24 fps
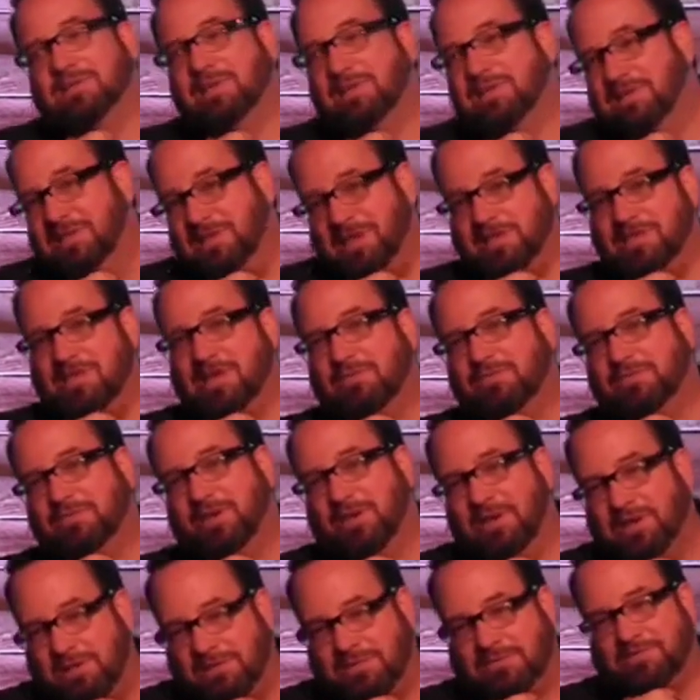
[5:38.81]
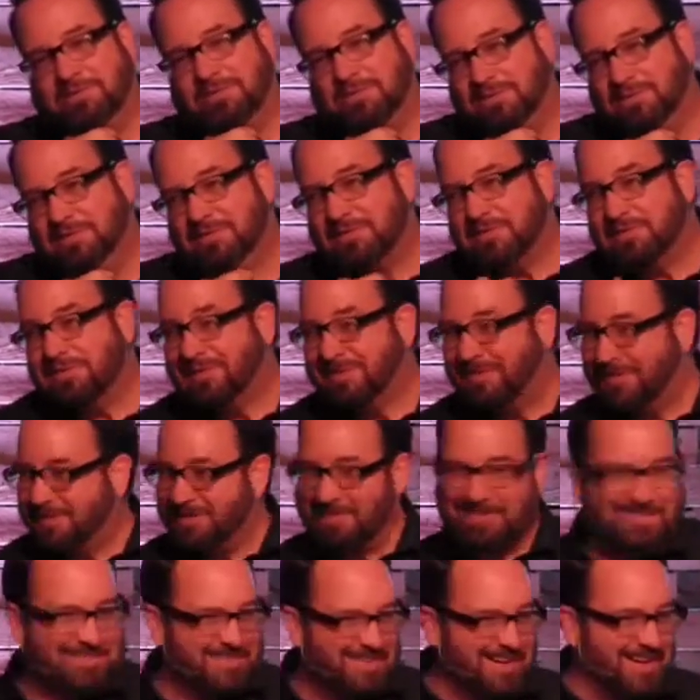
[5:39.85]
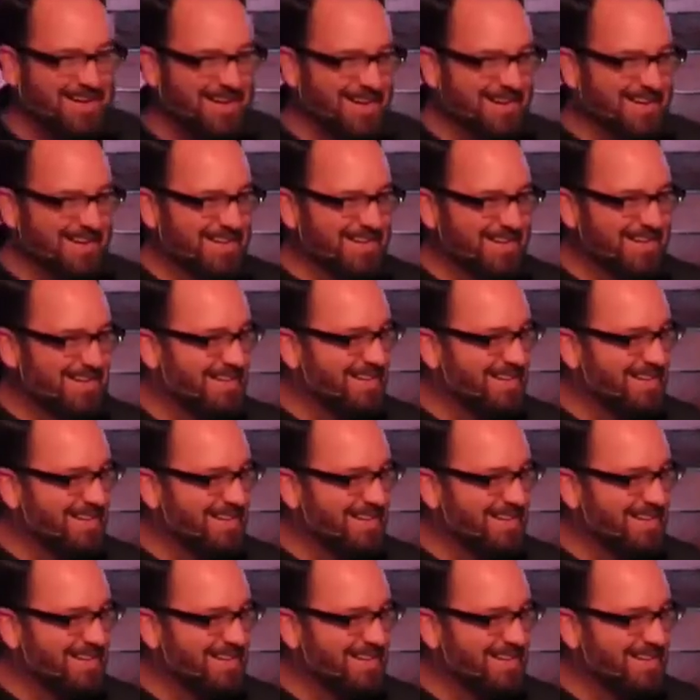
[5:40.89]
Jesus, he talked forever, right?